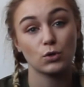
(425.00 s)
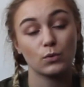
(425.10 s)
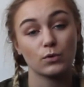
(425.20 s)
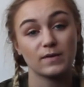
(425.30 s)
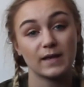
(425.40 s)

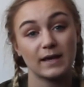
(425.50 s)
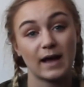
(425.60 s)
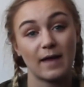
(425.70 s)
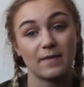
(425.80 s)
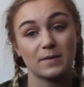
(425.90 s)
will sing
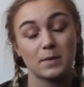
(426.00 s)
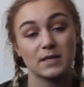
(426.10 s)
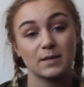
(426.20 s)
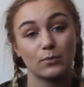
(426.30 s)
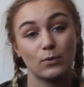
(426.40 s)
at the
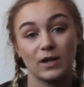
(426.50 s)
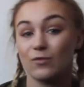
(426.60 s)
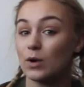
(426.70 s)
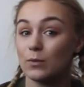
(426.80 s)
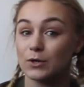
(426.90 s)
semester ball
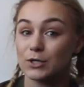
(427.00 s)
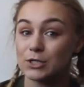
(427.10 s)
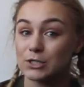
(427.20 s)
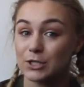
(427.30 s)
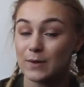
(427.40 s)
if we want her
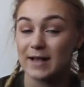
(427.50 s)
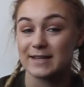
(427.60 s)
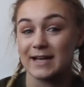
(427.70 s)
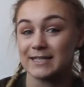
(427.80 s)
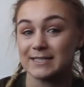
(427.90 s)
to, as
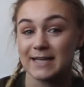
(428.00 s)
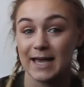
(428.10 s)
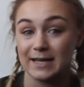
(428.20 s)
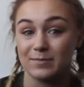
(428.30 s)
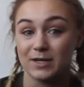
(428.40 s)

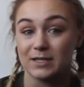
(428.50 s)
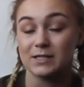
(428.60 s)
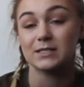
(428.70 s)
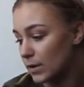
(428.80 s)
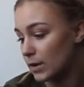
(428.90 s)
entertainment.